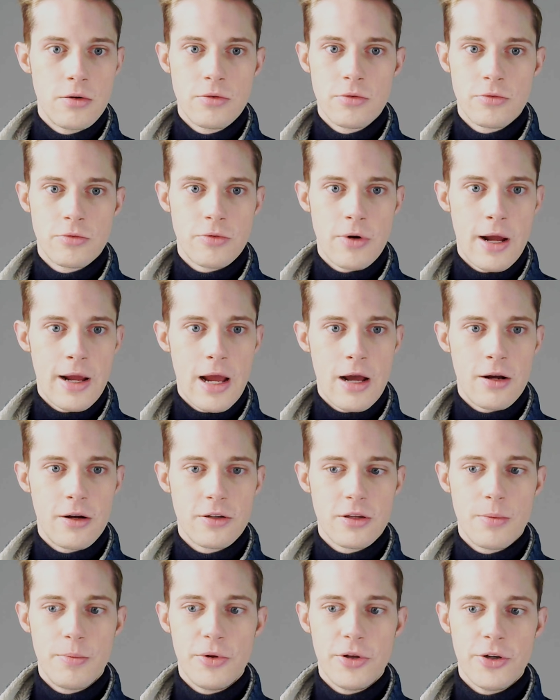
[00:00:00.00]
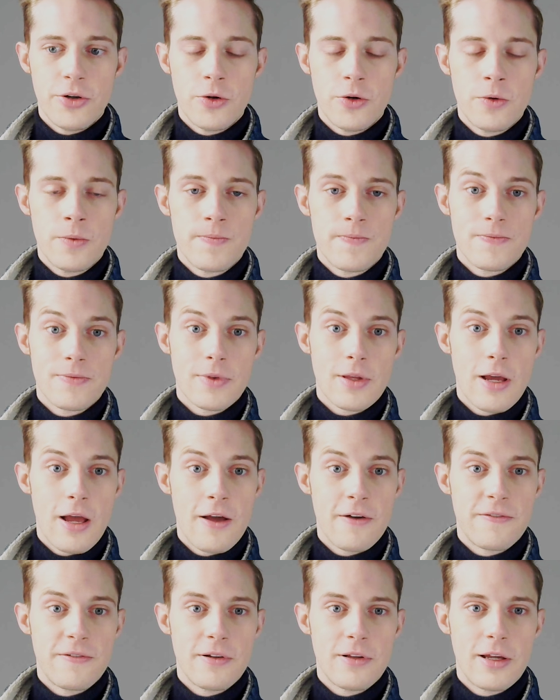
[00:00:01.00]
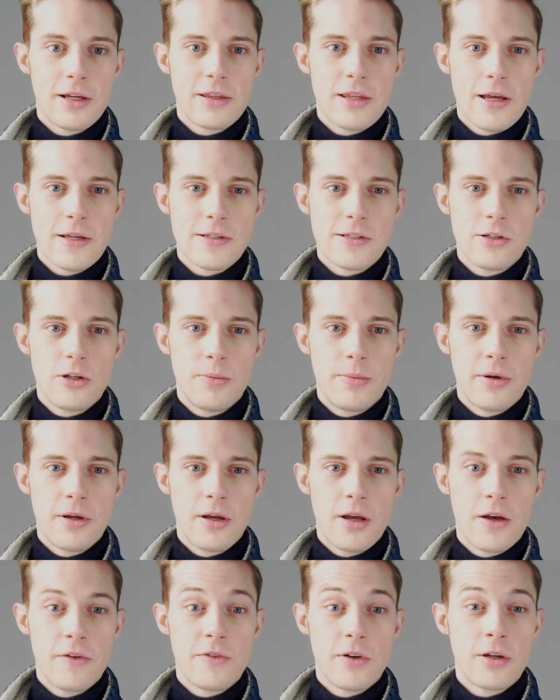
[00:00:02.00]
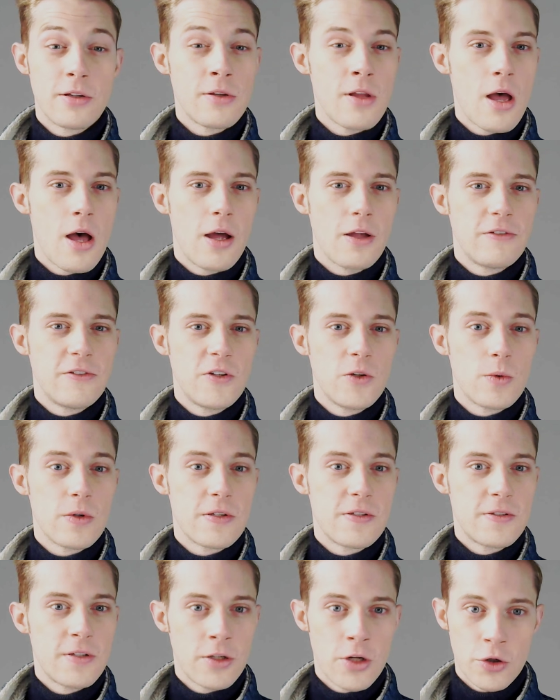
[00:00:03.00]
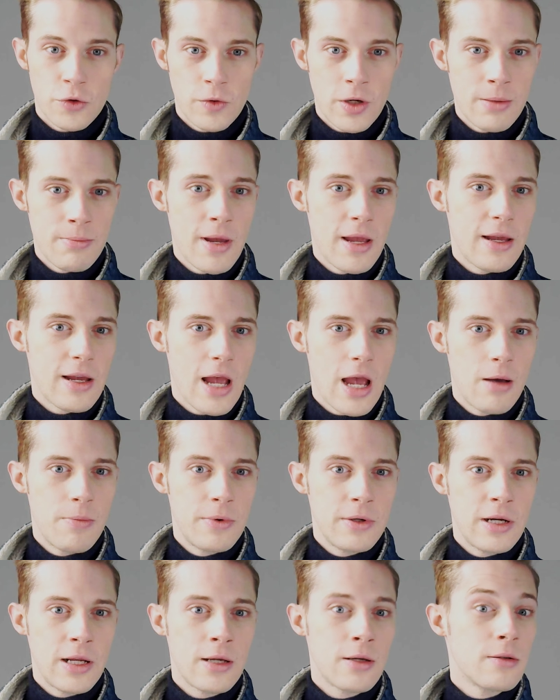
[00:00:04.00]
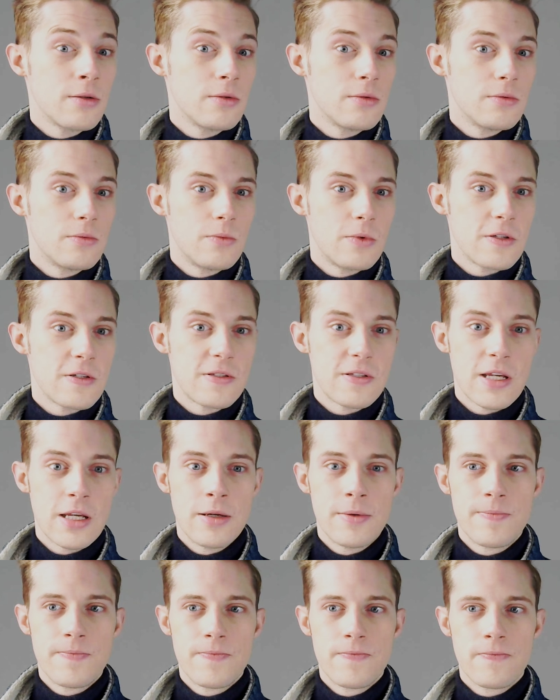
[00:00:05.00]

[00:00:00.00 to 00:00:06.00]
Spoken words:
right out of the blue. I feel like that's a little bit of a nod to a Sinnoh remake happening. We'll see.